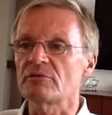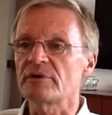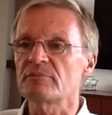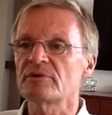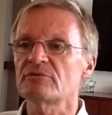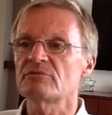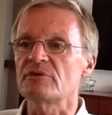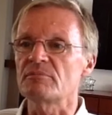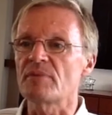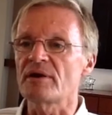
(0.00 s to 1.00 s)
agreement
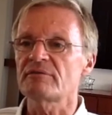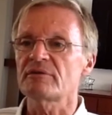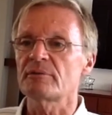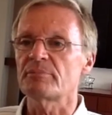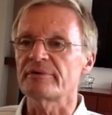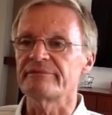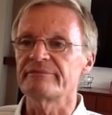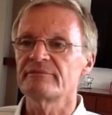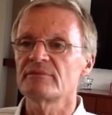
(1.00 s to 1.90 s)
we made upon.